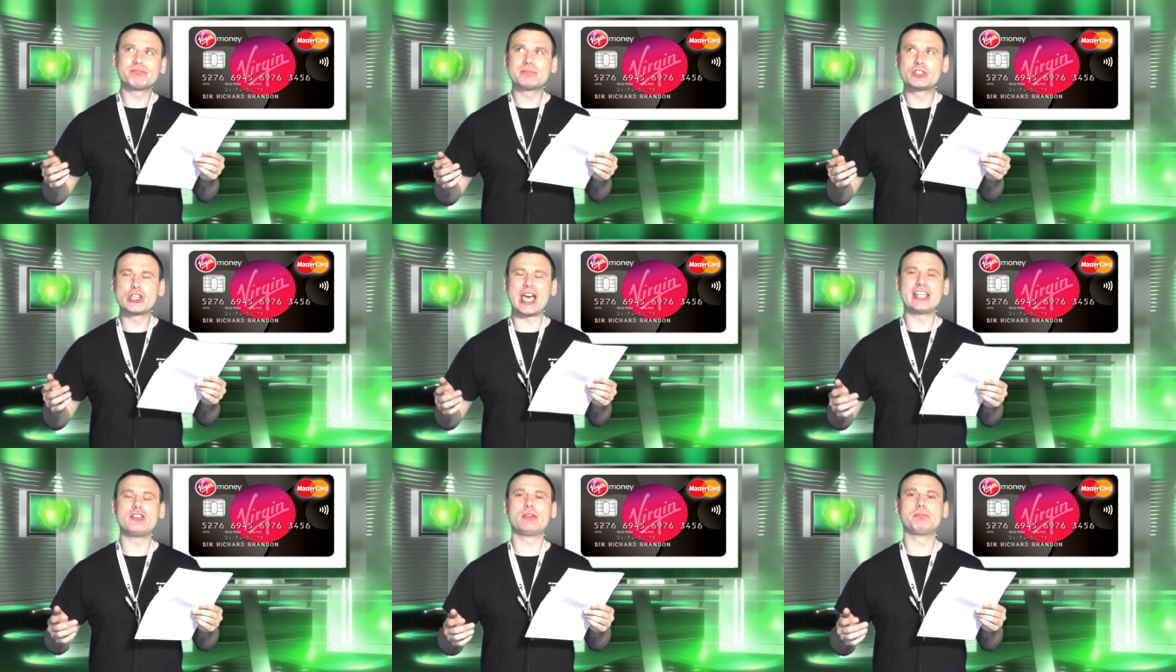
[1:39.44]

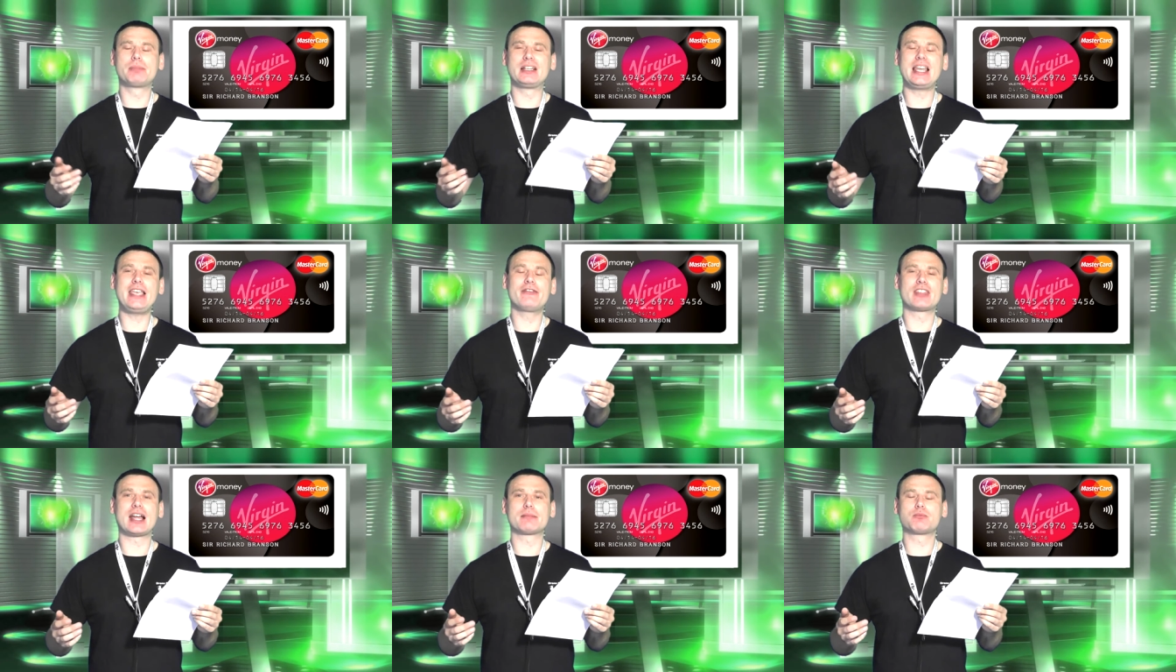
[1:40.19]
genuine belief
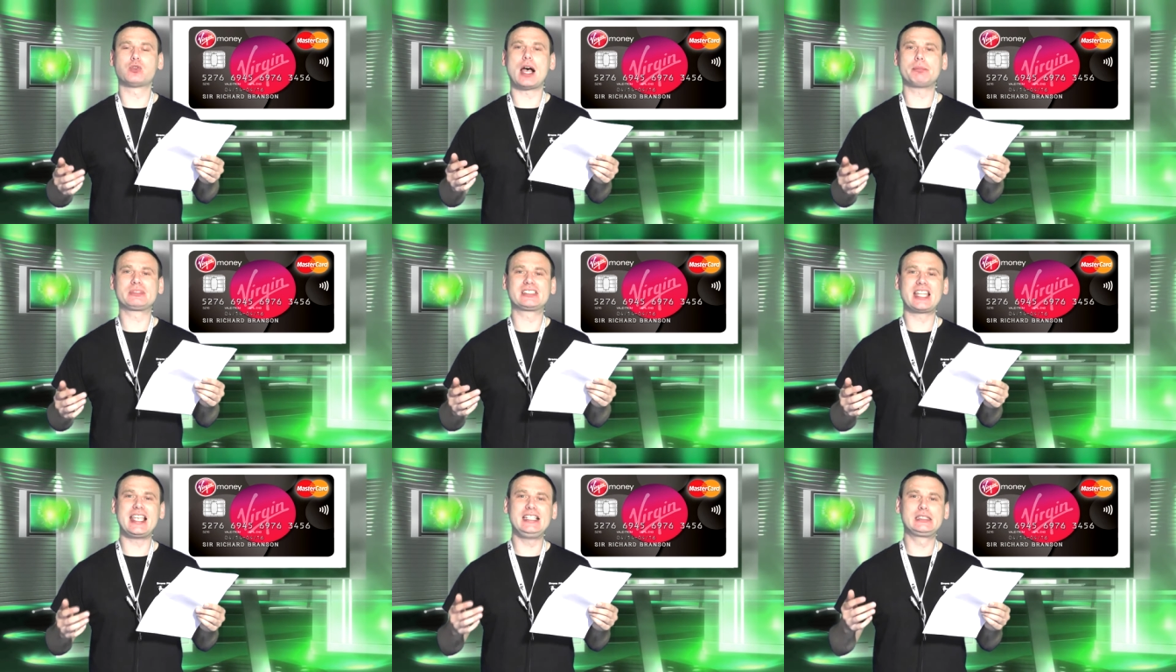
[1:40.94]
that perhaps
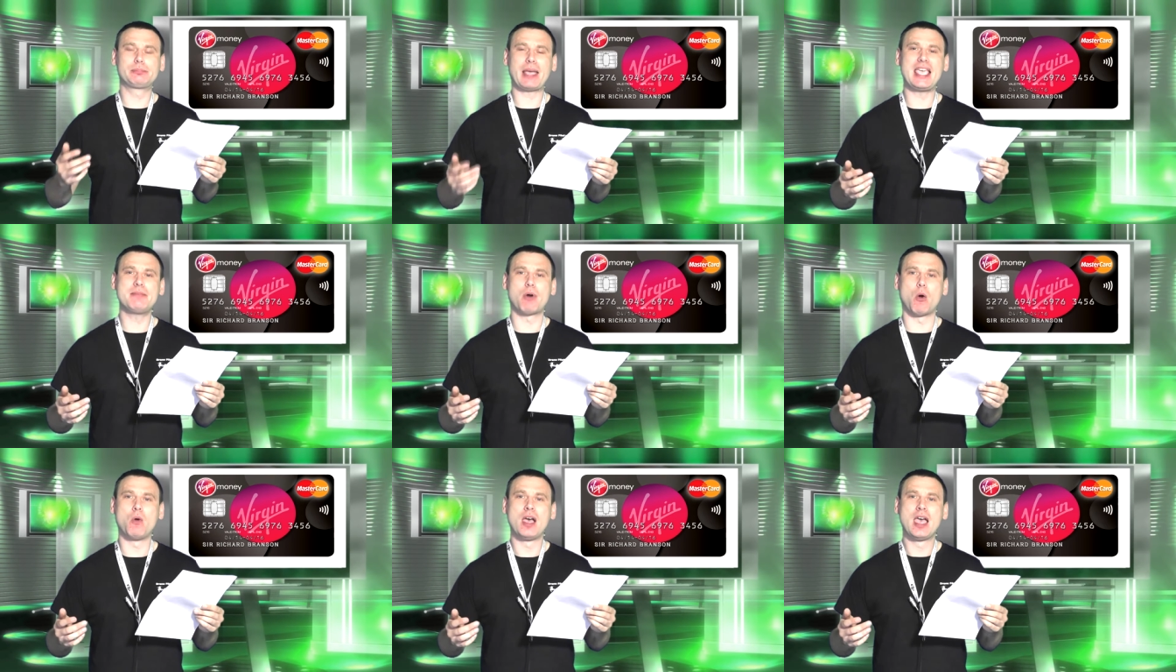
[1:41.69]
these
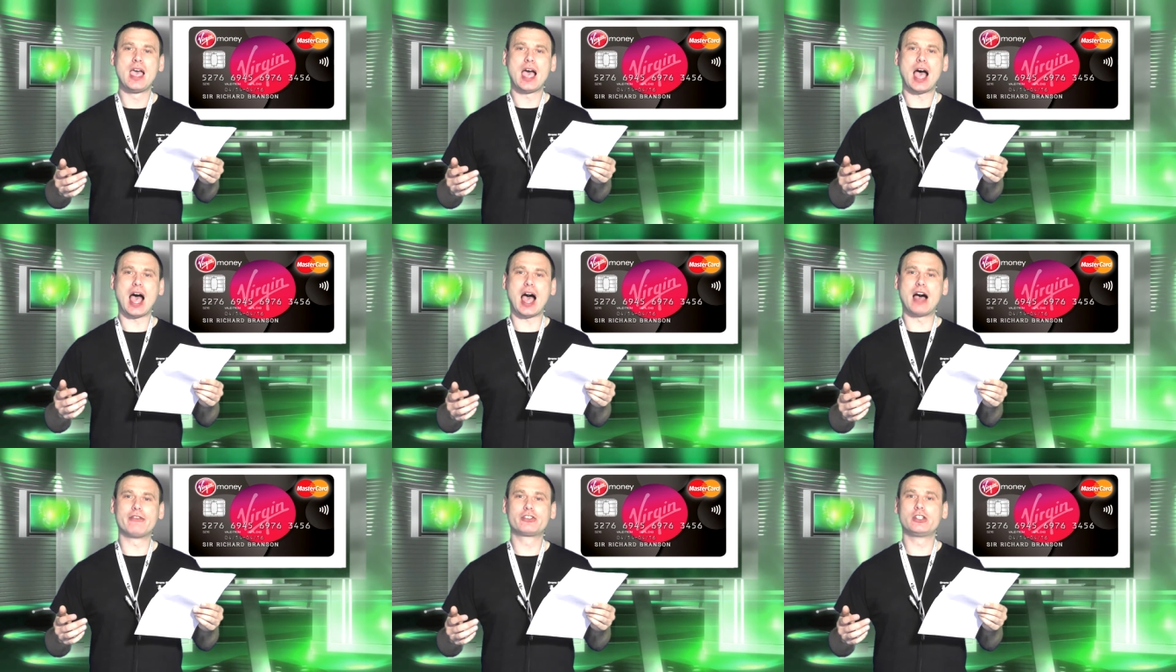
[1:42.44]
people
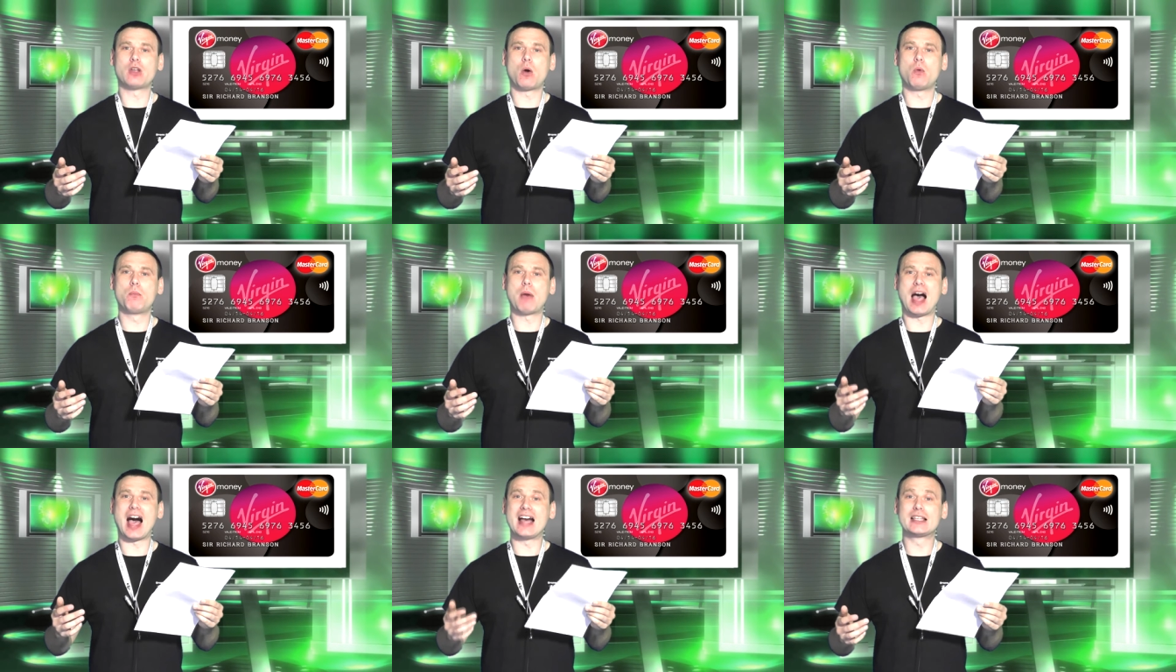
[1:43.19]
have you know
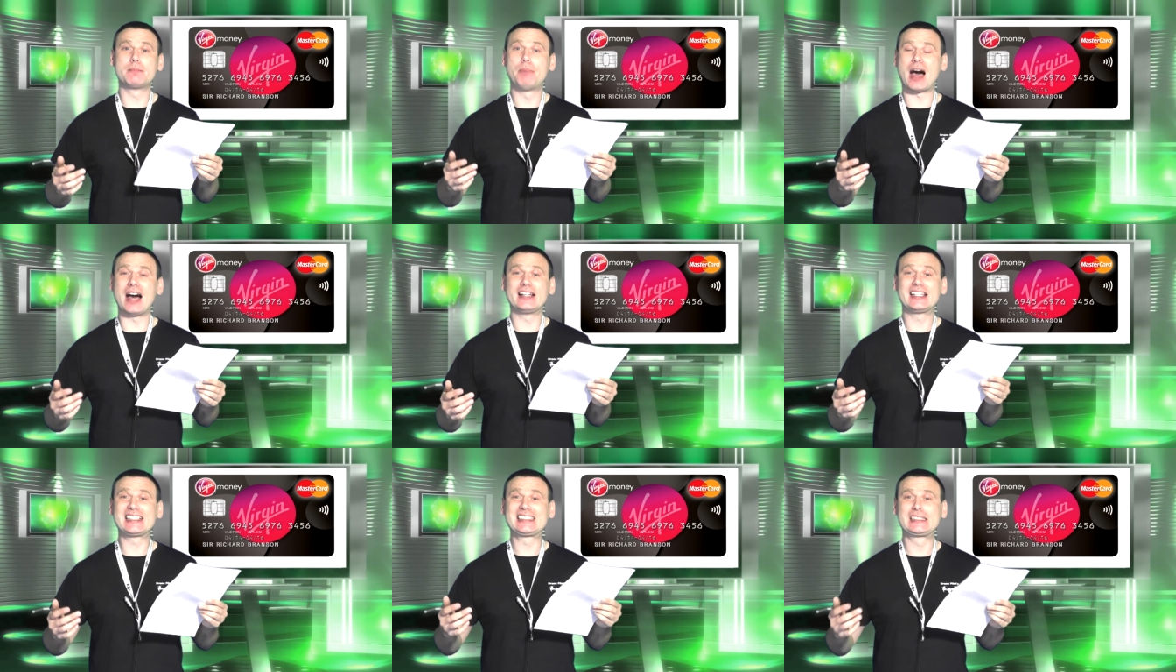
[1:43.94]
had bad
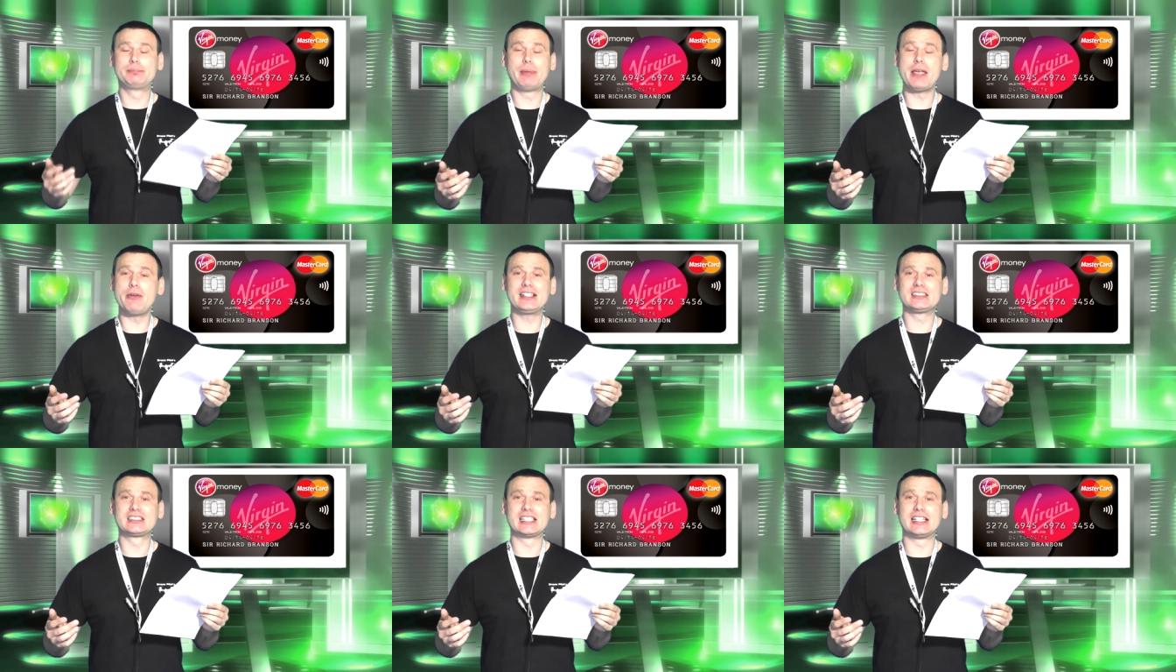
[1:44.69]

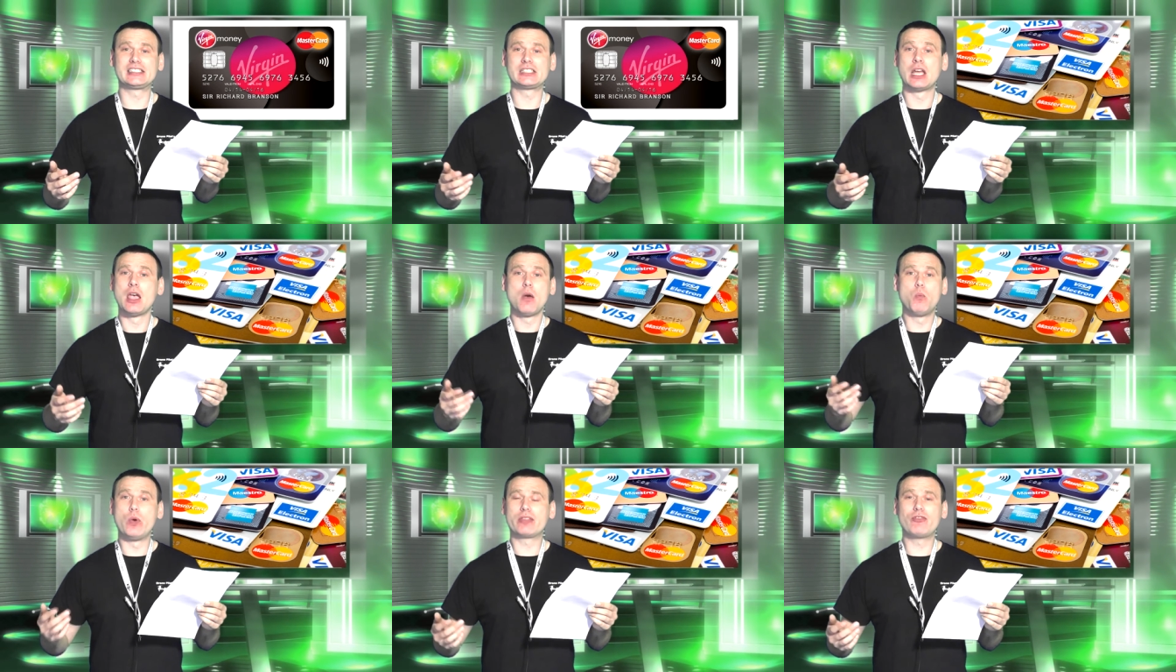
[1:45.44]
experiences
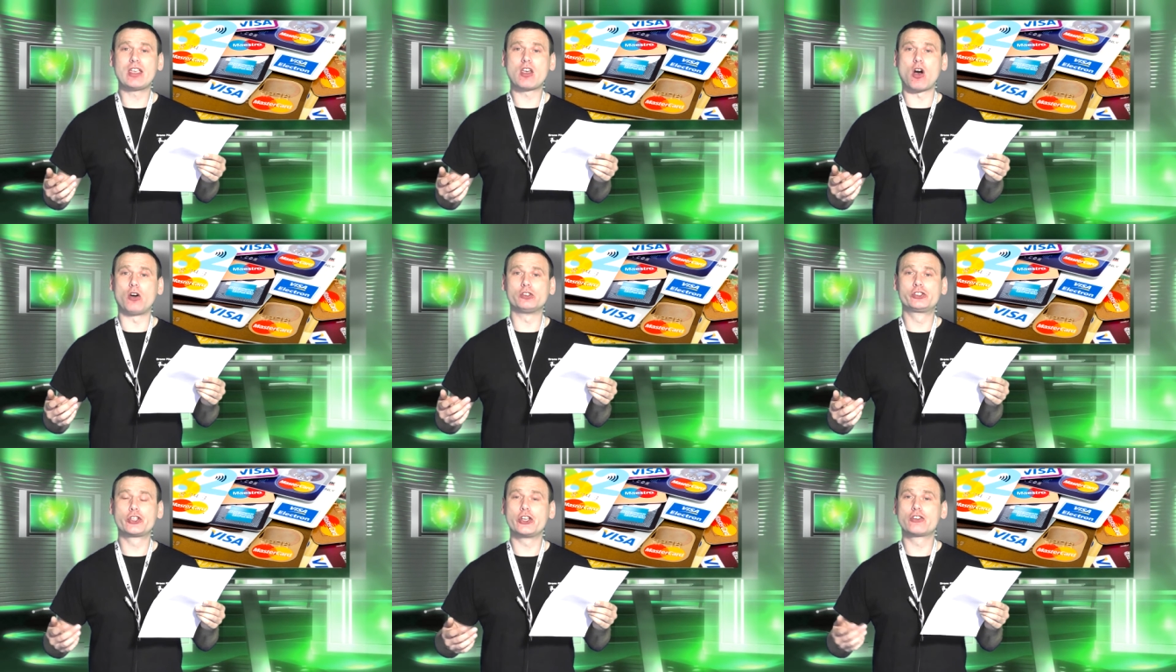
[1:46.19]
with
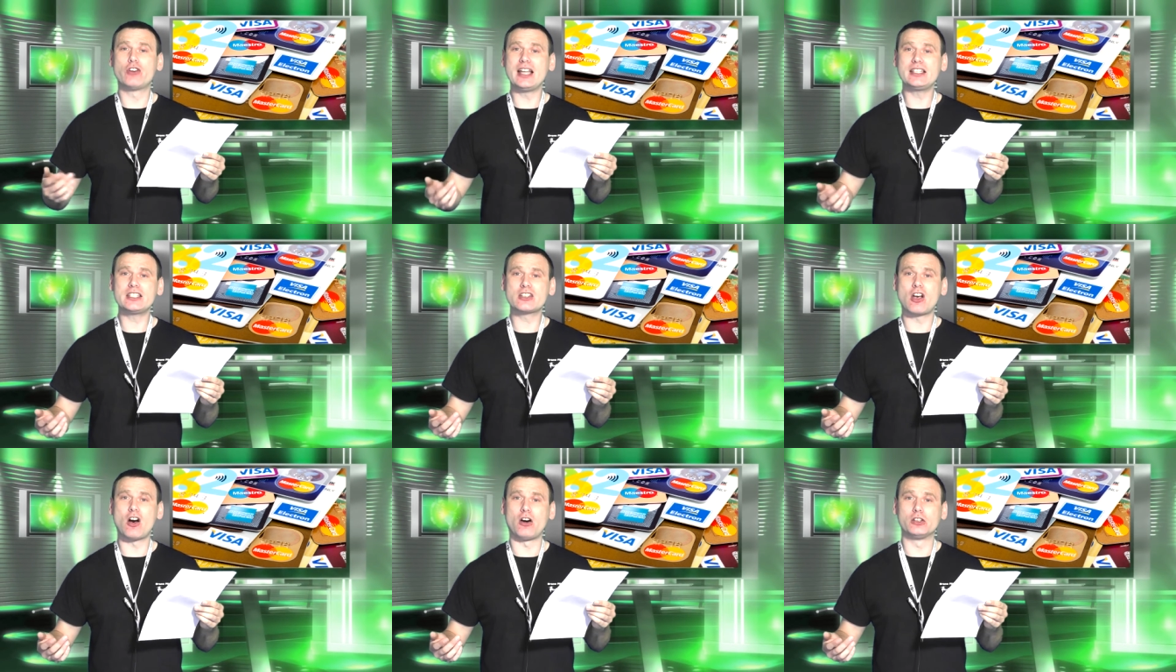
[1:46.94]
regards to credit
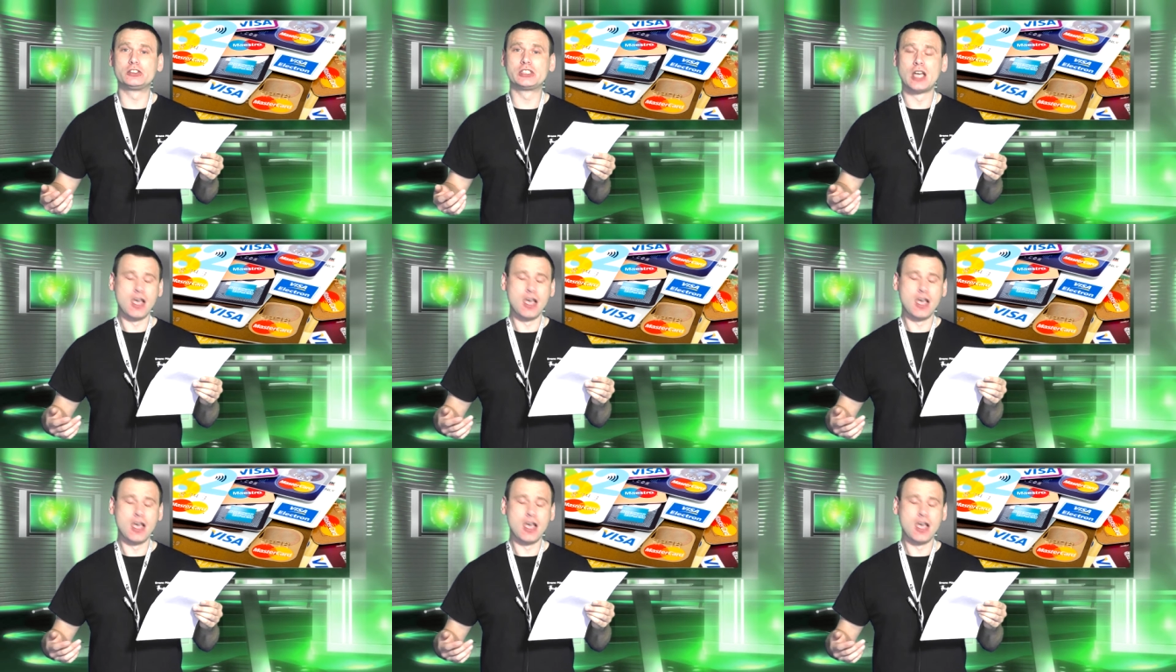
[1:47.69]
cards.